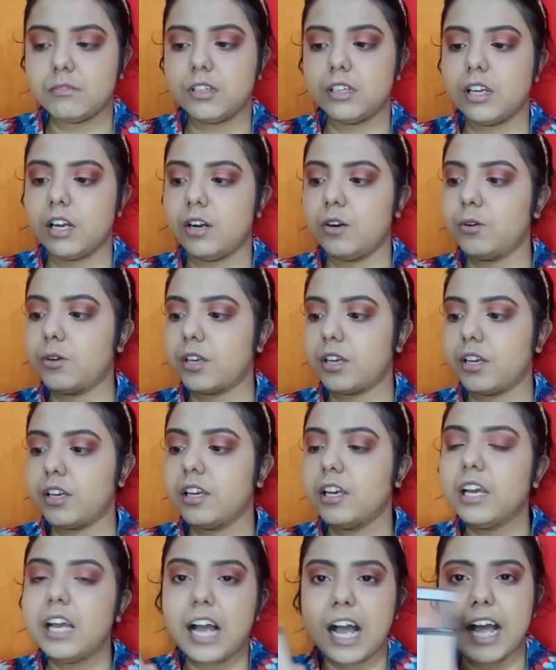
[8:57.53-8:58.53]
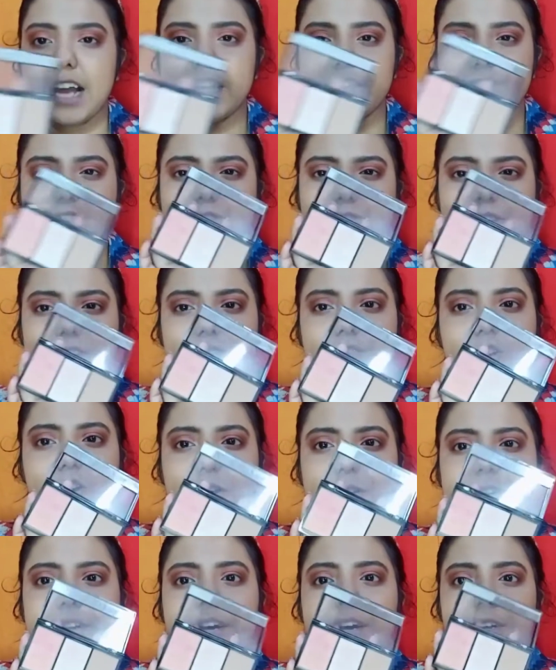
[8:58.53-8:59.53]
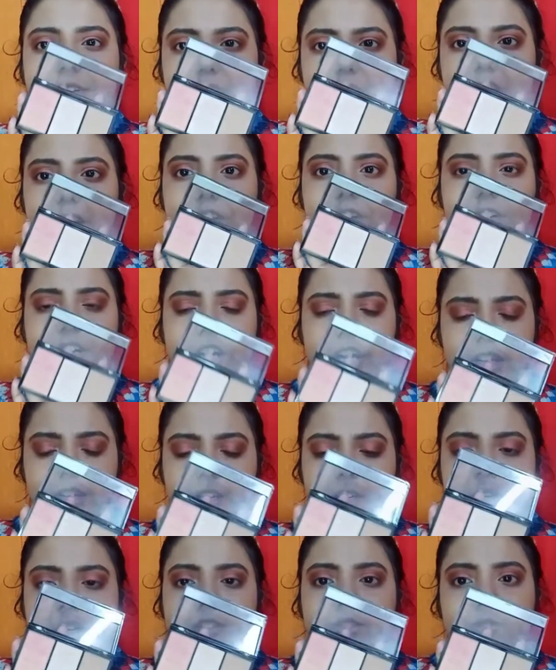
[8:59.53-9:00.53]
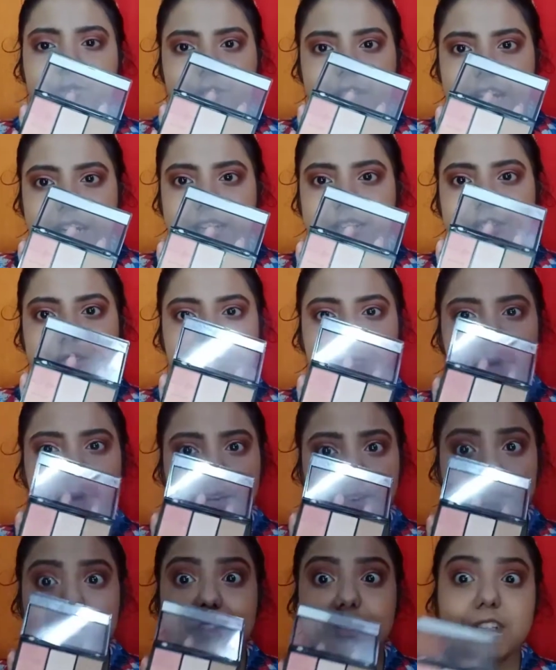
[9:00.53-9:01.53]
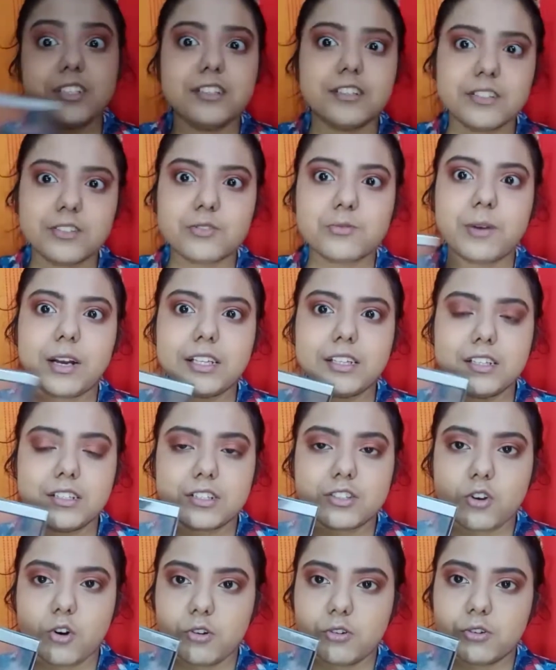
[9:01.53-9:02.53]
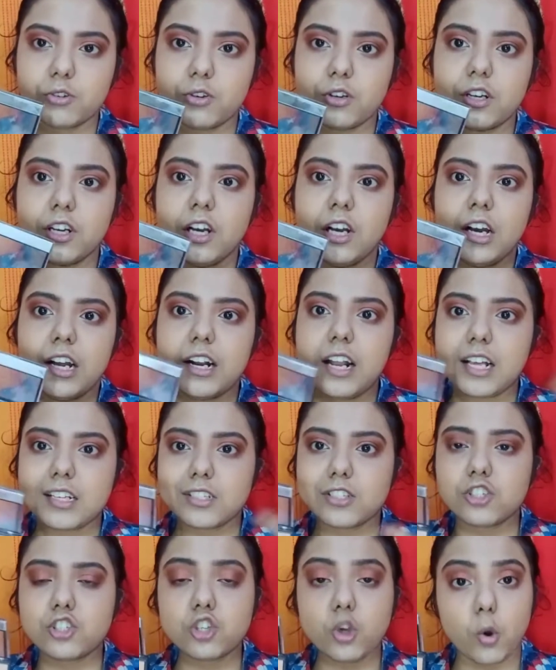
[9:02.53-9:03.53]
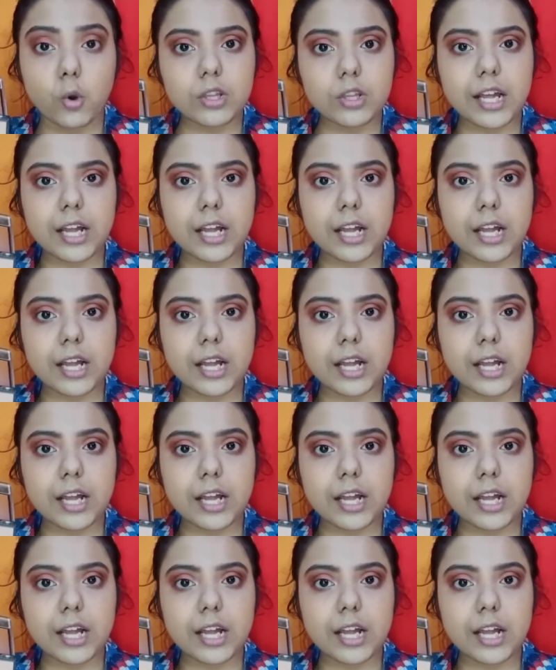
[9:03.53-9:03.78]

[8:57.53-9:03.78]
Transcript: Yeah, okay, I should have got a darker color, so that is the one of the reasons why this contour doesn't show